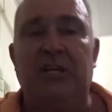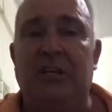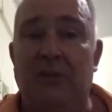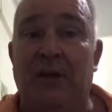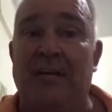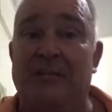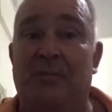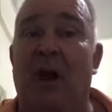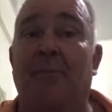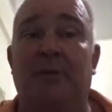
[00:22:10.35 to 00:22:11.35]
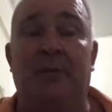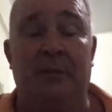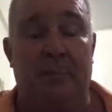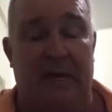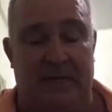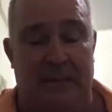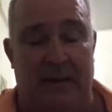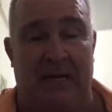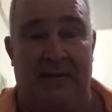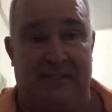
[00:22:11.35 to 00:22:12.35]
you guys probably might come
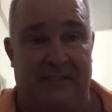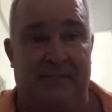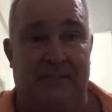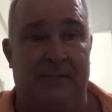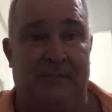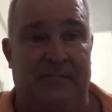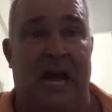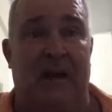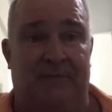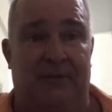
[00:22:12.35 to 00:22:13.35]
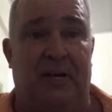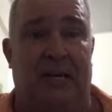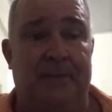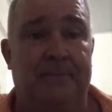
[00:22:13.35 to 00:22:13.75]
out of this scot-free